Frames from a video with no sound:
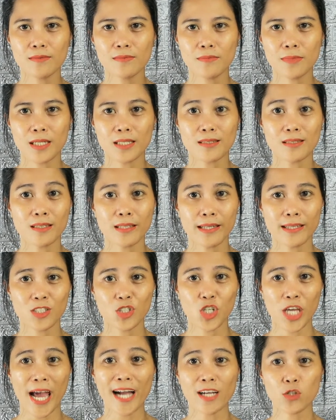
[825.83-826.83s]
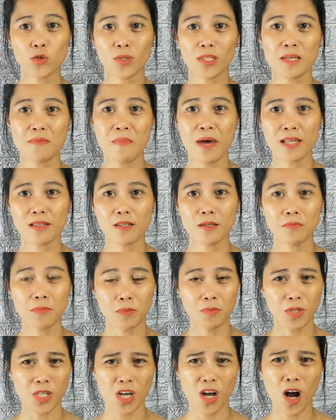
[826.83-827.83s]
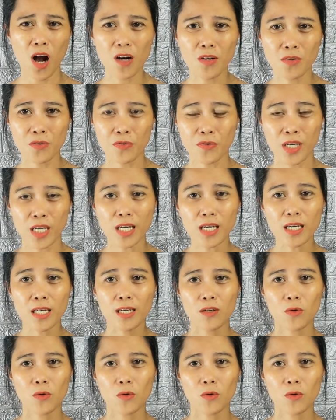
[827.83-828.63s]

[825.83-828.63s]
but she actually meant bibliography,